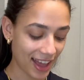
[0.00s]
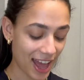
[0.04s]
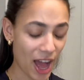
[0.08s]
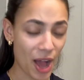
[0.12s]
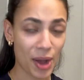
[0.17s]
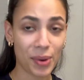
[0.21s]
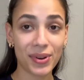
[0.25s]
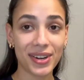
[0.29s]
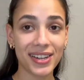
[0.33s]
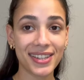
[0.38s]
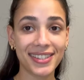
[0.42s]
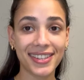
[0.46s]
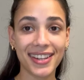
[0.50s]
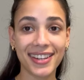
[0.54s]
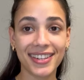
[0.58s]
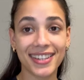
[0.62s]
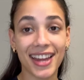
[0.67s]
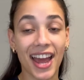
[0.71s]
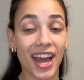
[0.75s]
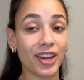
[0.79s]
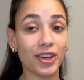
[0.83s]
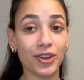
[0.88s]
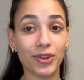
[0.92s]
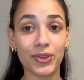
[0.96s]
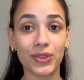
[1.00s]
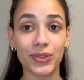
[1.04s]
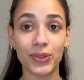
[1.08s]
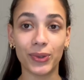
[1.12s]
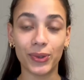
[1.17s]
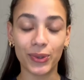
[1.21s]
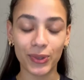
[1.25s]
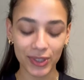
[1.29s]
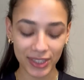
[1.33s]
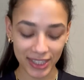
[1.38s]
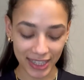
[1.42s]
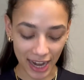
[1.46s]
I want to say 10 years
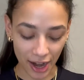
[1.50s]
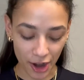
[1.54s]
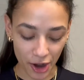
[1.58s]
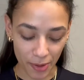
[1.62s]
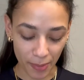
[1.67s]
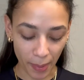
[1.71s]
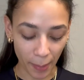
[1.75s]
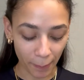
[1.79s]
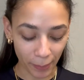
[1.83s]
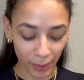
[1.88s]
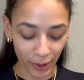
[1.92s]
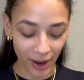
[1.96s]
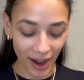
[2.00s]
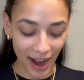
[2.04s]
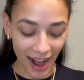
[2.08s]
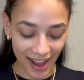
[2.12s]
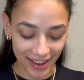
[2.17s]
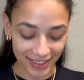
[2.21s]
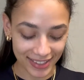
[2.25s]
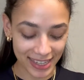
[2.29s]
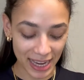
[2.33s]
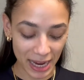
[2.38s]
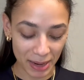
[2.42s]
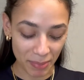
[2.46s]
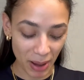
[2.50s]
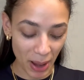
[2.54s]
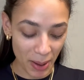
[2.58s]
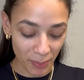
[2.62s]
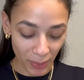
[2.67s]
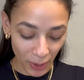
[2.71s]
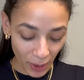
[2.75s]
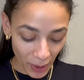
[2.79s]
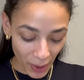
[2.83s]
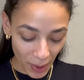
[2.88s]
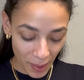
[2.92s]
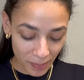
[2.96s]
old, and I remember asking my
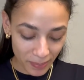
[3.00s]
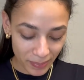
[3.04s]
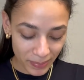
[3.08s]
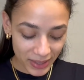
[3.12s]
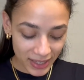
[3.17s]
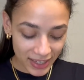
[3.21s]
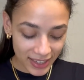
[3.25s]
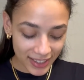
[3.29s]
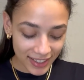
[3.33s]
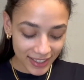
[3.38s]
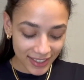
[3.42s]
mom